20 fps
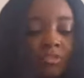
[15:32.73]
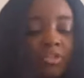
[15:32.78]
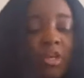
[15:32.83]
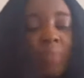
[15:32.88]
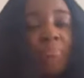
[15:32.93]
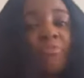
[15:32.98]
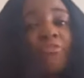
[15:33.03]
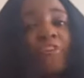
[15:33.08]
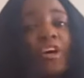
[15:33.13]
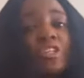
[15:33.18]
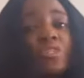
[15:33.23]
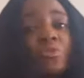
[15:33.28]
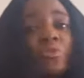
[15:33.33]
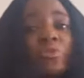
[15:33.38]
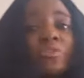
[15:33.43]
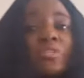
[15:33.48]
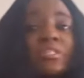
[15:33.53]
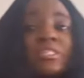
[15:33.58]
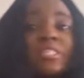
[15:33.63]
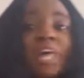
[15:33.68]
So I'm first
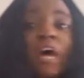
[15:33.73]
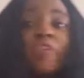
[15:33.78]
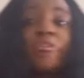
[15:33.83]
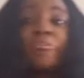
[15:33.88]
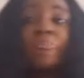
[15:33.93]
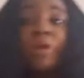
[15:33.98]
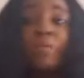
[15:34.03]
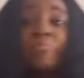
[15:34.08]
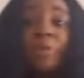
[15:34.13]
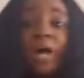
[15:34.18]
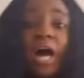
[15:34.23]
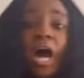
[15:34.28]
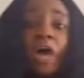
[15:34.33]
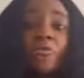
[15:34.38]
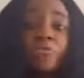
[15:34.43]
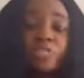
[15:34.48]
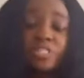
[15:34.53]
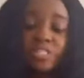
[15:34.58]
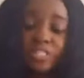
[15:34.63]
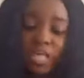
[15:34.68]
going to start. Remember
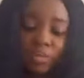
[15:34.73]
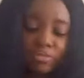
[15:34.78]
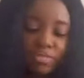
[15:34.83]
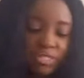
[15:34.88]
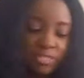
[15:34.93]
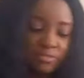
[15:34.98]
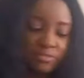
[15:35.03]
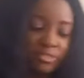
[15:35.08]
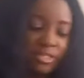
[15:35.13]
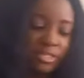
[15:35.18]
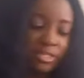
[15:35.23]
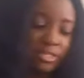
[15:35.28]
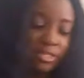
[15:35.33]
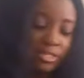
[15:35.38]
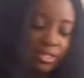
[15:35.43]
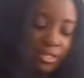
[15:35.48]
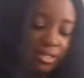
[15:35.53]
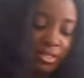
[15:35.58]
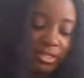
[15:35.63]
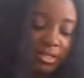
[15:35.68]
her receptively.
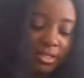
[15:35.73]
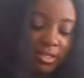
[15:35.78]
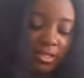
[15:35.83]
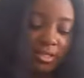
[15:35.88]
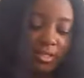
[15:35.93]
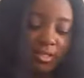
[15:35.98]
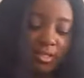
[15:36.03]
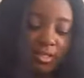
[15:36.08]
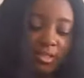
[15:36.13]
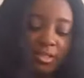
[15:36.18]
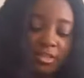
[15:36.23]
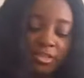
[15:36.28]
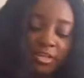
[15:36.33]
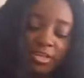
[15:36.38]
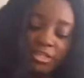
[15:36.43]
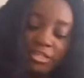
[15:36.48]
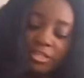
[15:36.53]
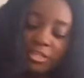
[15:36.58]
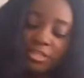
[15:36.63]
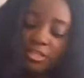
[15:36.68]

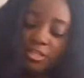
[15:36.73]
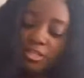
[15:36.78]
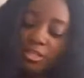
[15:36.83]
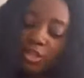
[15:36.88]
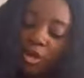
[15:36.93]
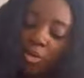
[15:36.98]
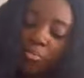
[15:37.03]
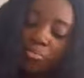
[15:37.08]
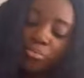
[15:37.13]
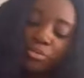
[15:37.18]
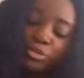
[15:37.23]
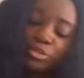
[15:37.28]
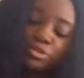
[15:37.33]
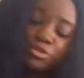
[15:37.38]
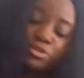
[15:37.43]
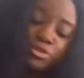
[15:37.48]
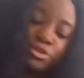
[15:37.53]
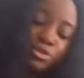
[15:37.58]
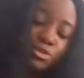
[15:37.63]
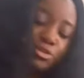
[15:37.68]
This is number
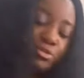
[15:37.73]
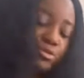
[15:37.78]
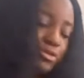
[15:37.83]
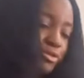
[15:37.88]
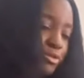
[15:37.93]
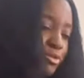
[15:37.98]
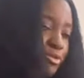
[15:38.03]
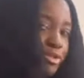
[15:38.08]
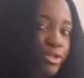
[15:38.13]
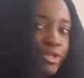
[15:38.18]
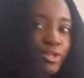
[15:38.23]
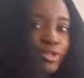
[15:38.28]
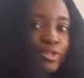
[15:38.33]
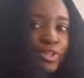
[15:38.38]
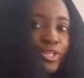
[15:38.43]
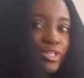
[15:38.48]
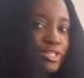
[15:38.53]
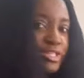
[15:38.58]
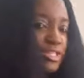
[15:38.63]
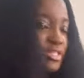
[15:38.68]
2.
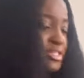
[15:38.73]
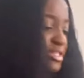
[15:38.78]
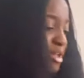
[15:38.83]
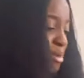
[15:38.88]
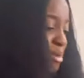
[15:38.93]
This is